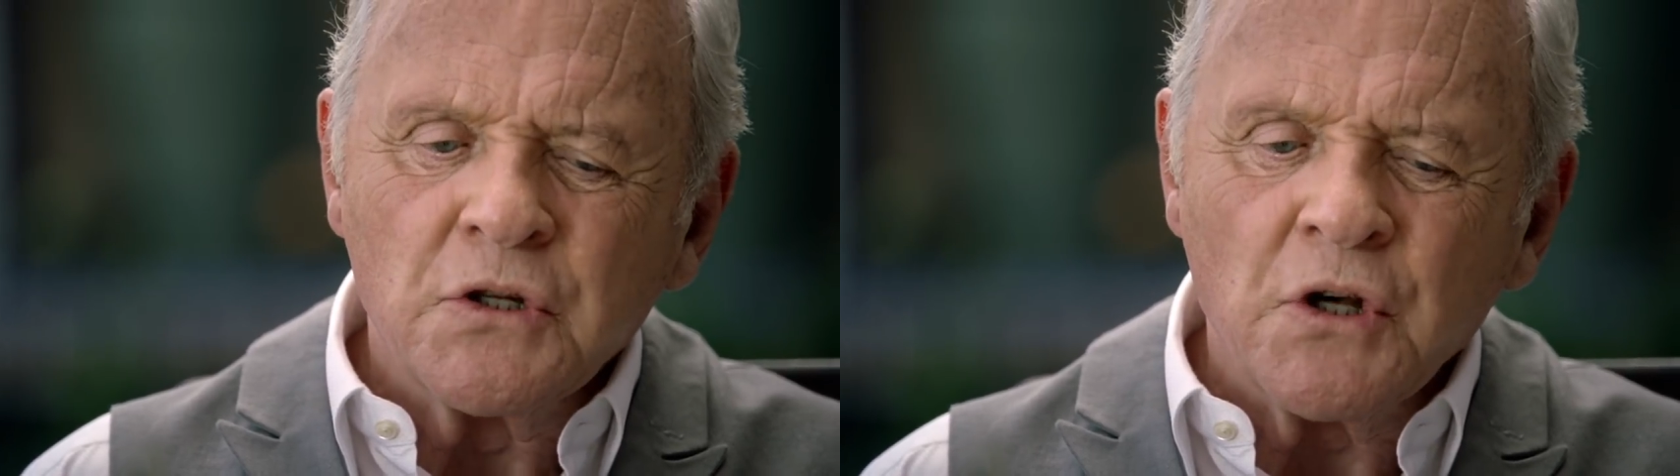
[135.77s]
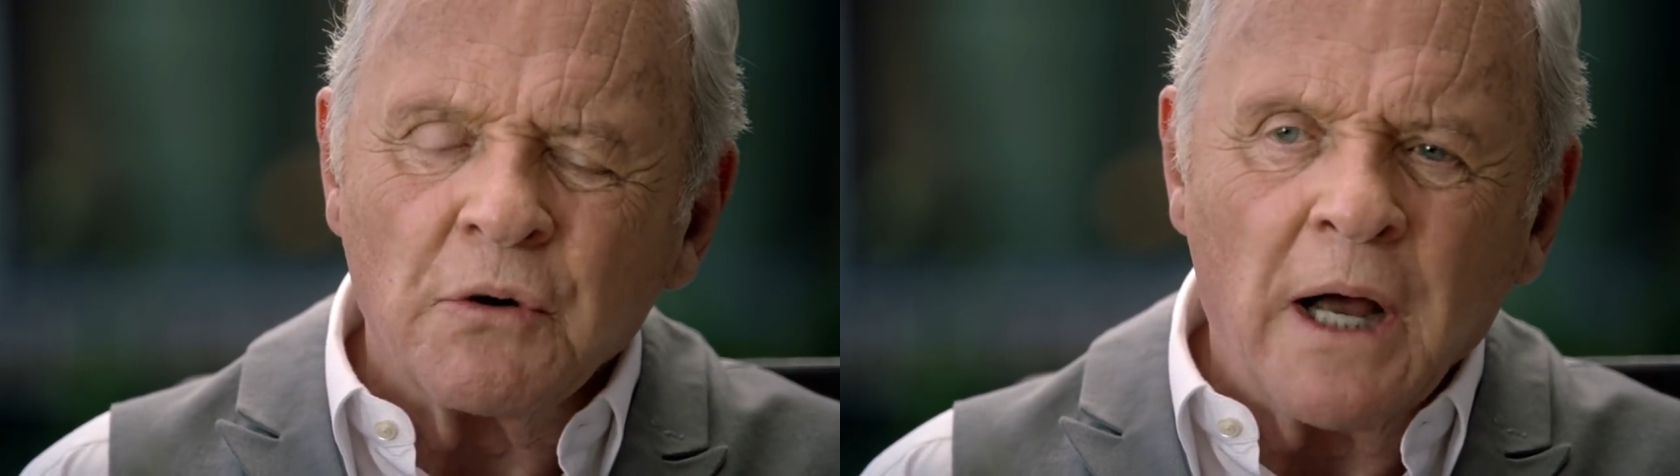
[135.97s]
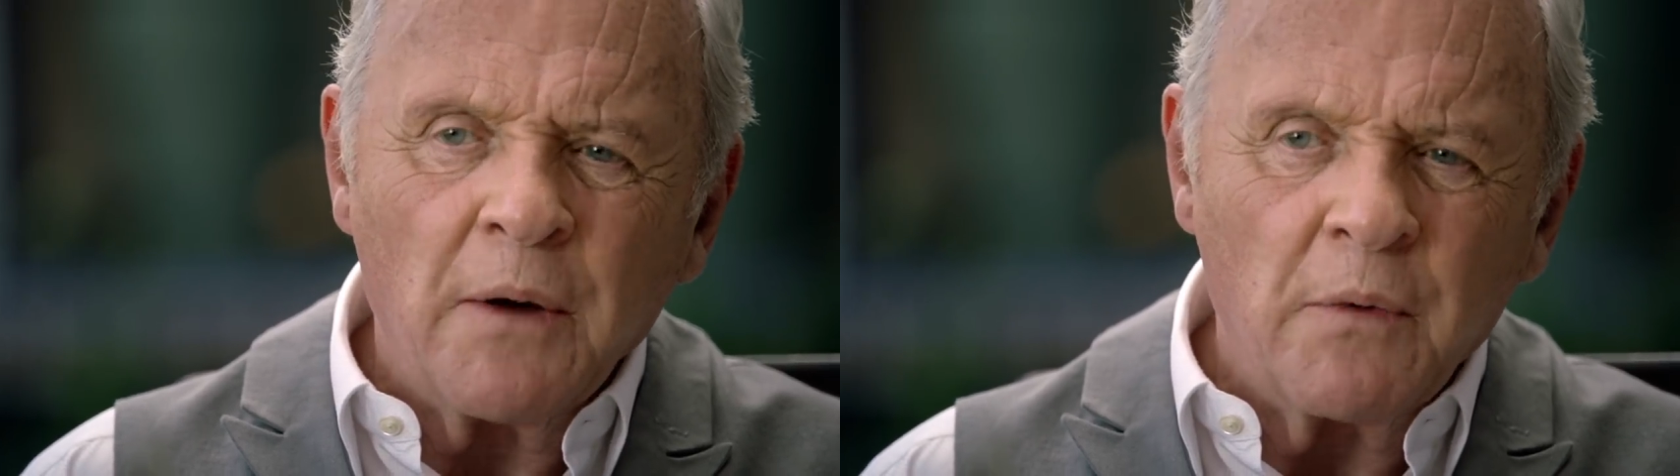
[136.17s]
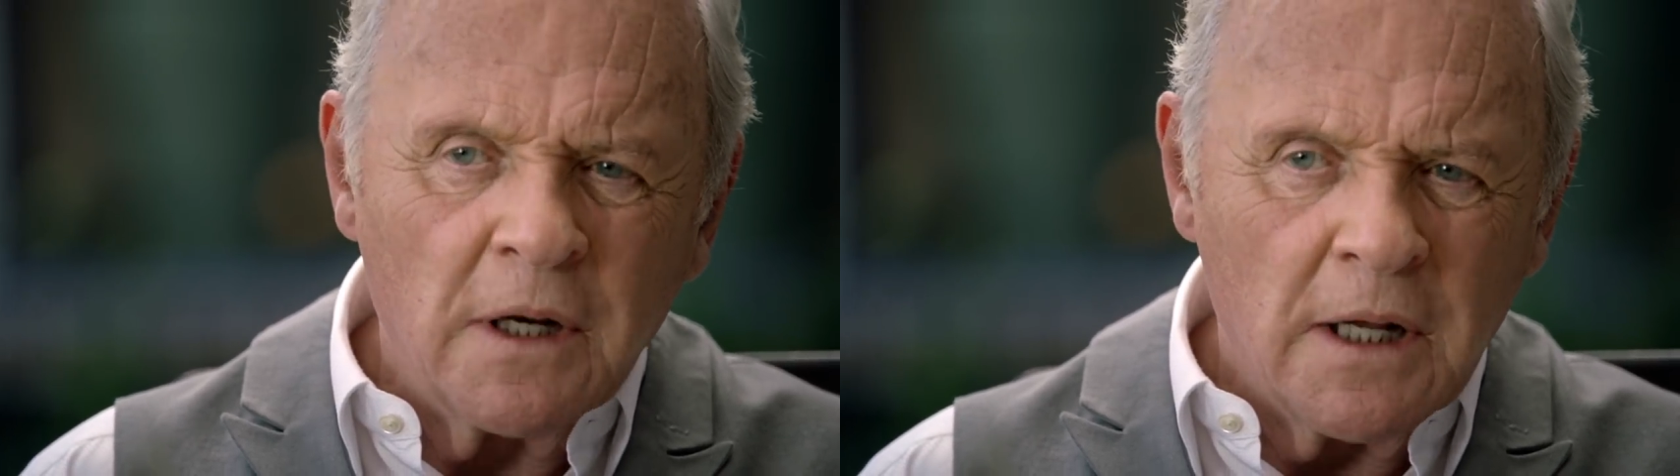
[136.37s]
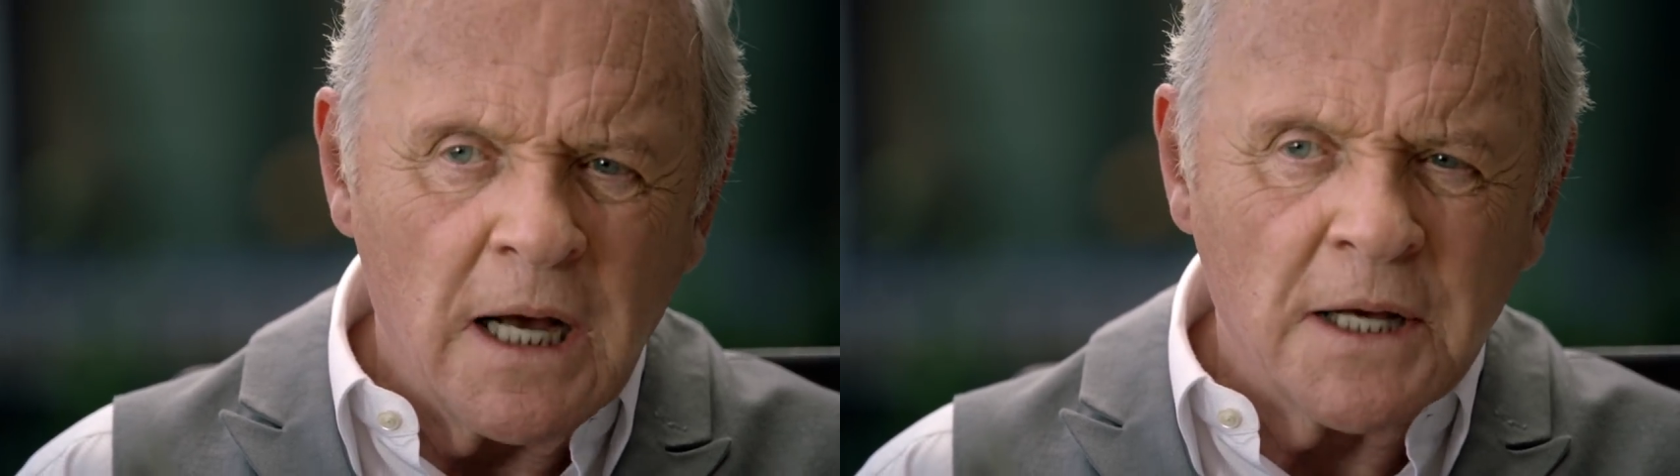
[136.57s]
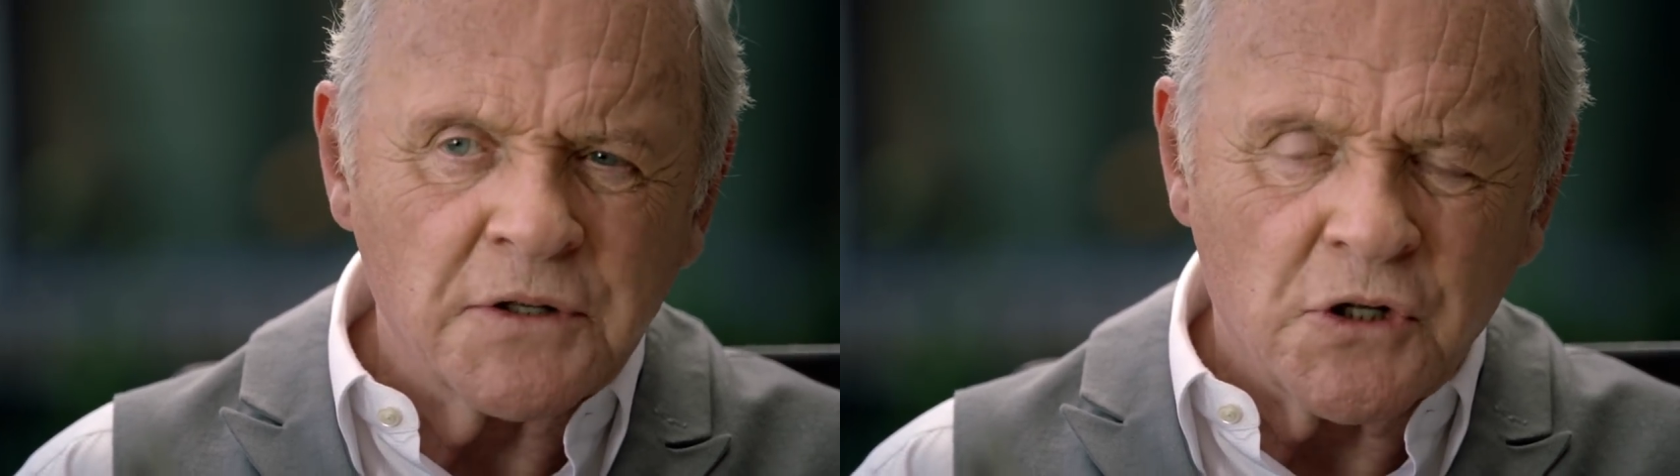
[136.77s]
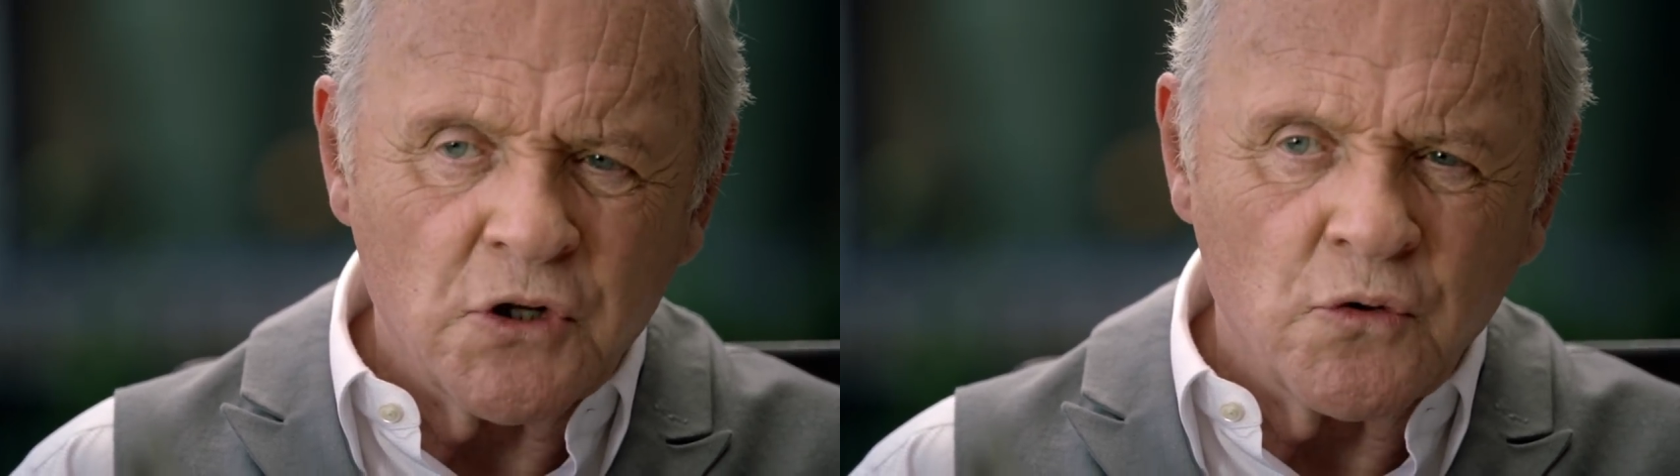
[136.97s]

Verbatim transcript: So I will ask